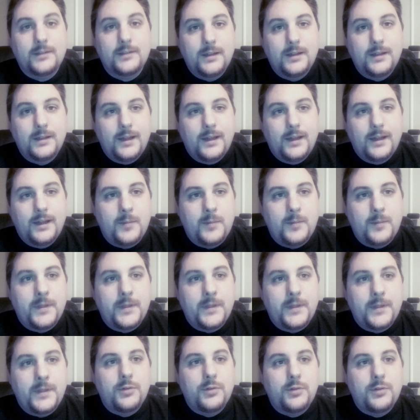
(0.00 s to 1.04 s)
Yeah. And
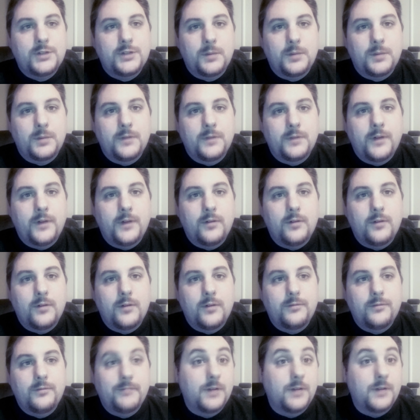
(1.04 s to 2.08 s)
that project will evolve
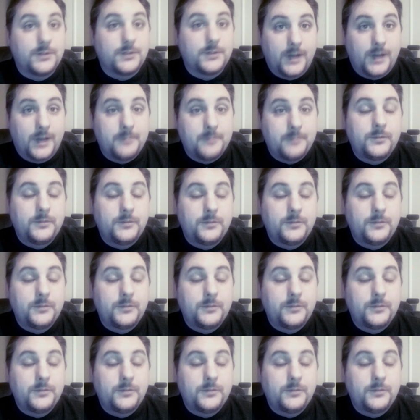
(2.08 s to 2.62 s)
over time.